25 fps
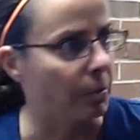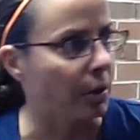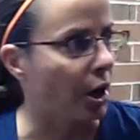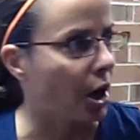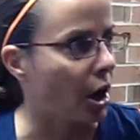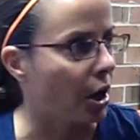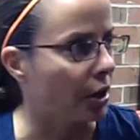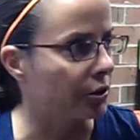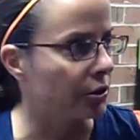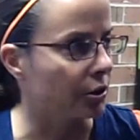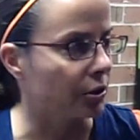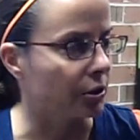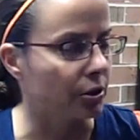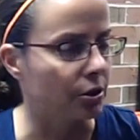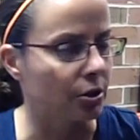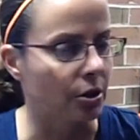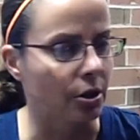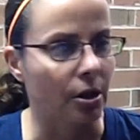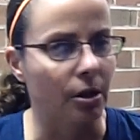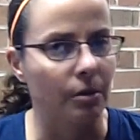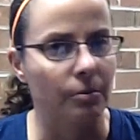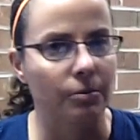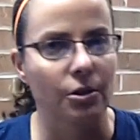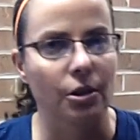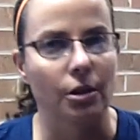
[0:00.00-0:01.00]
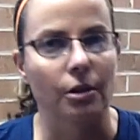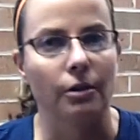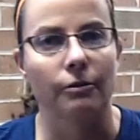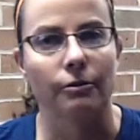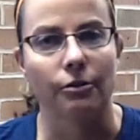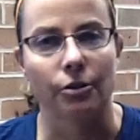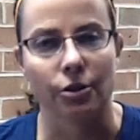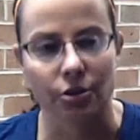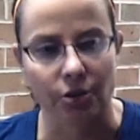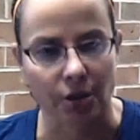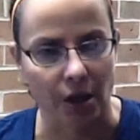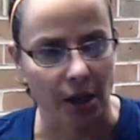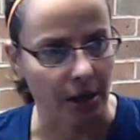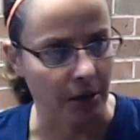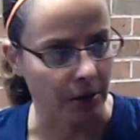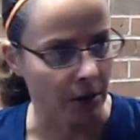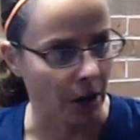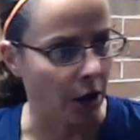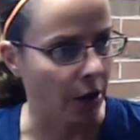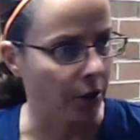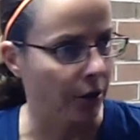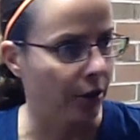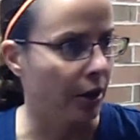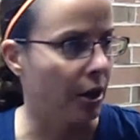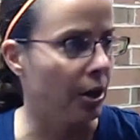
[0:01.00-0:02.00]
but also in terms of we're staying
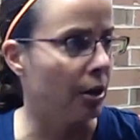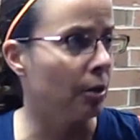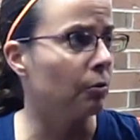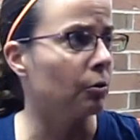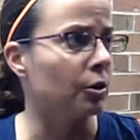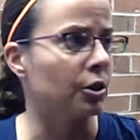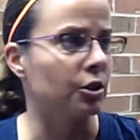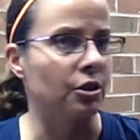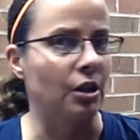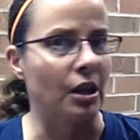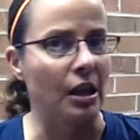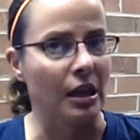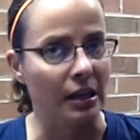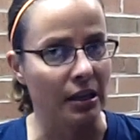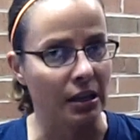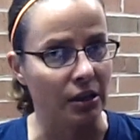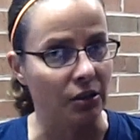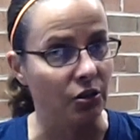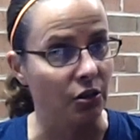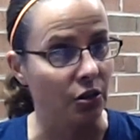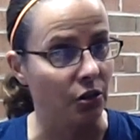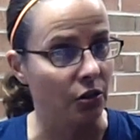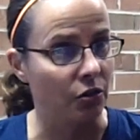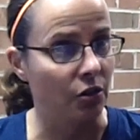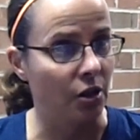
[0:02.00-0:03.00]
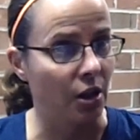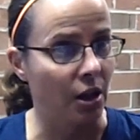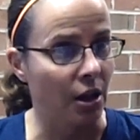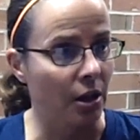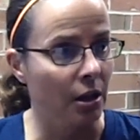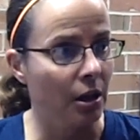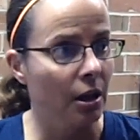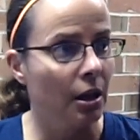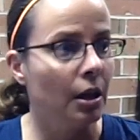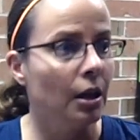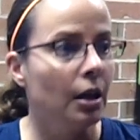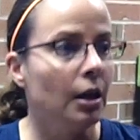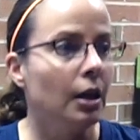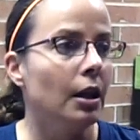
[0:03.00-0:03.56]
healthy, we're staying consistent,